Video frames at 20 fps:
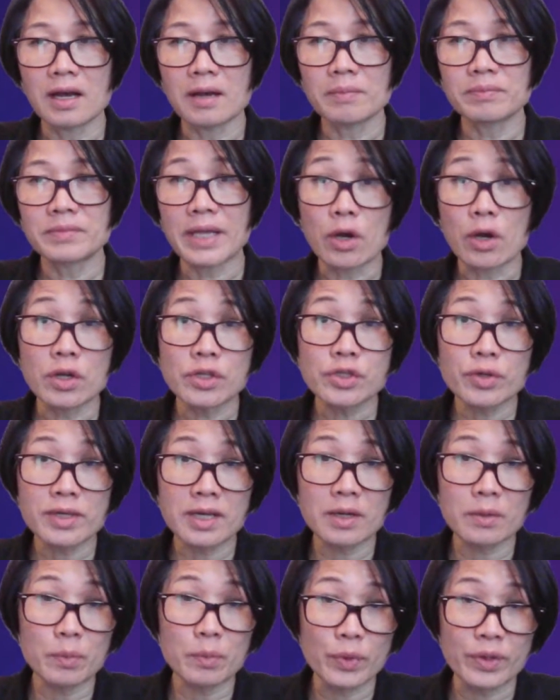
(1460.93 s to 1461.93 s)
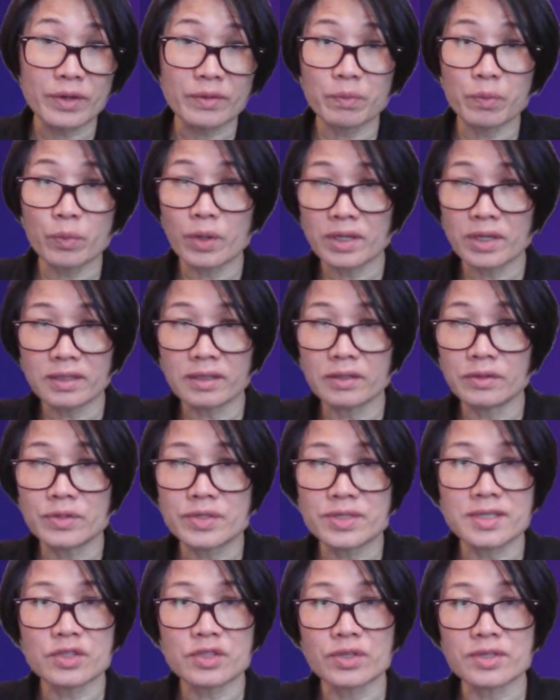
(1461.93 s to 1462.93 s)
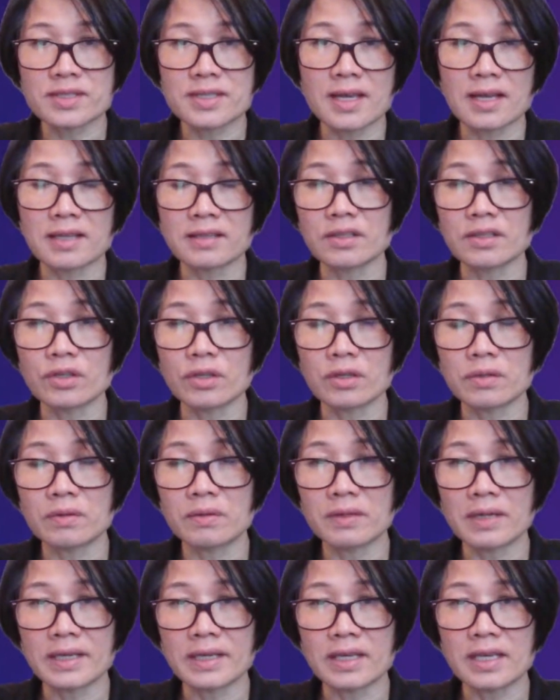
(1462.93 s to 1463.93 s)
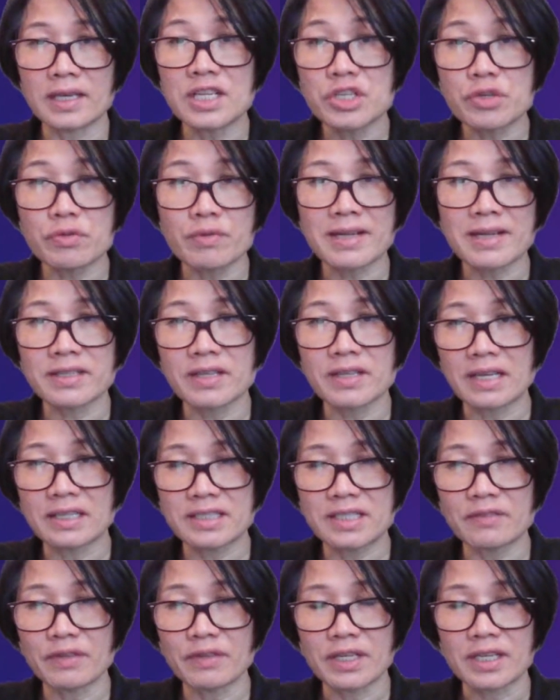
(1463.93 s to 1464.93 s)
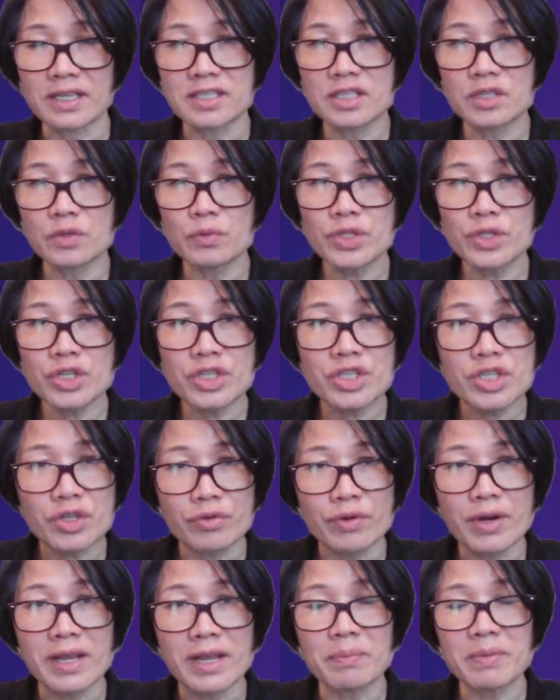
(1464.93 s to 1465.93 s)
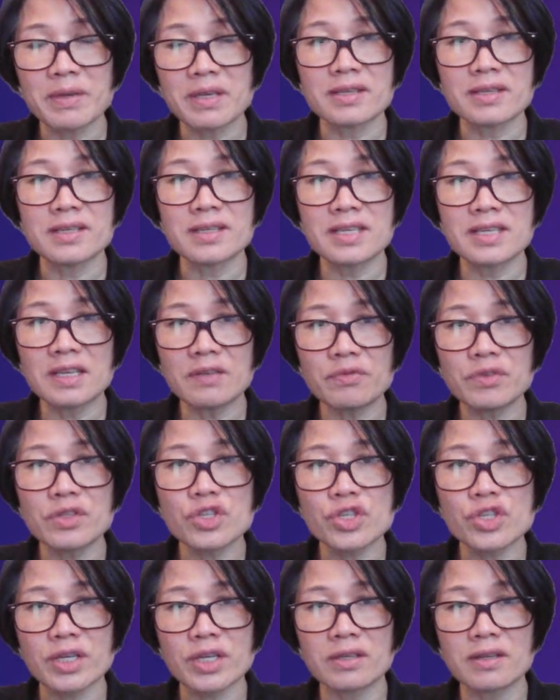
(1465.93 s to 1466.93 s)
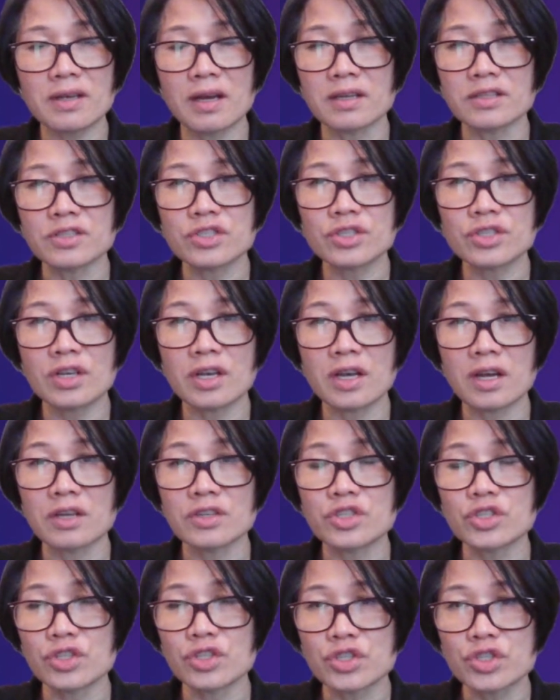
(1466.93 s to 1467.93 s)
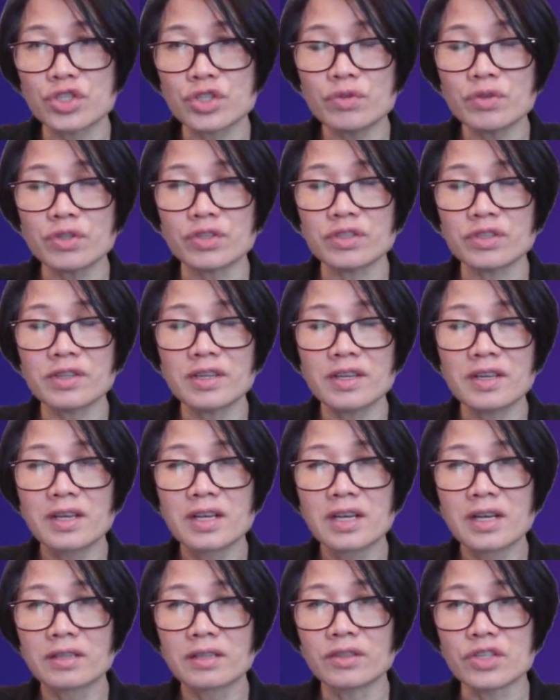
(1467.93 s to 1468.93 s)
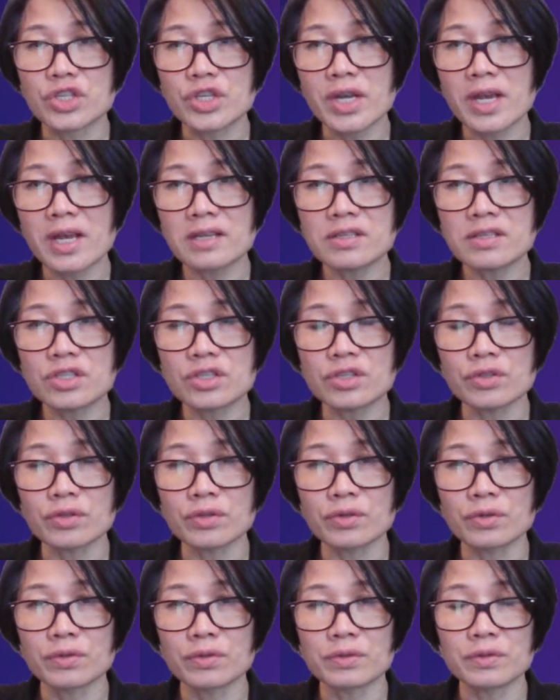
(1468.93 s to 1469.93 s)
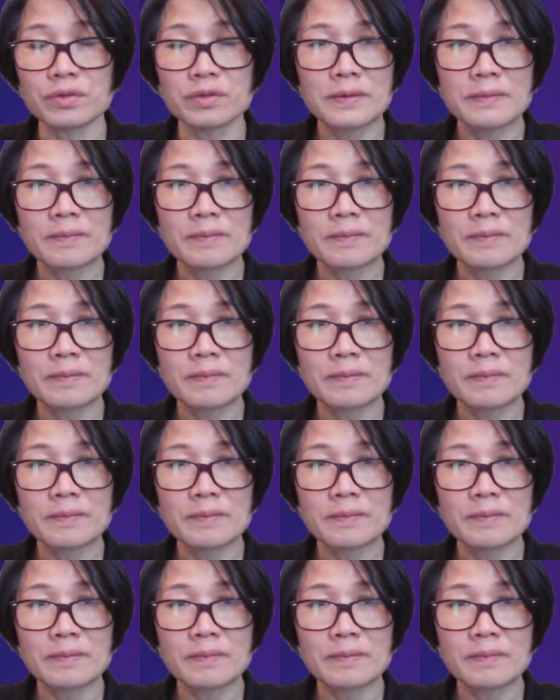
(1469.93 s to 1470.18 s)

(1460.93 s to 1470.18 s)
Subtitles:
They also come with what Lucy just said, you know, like interactive activities, which is great because it gives the student the chance to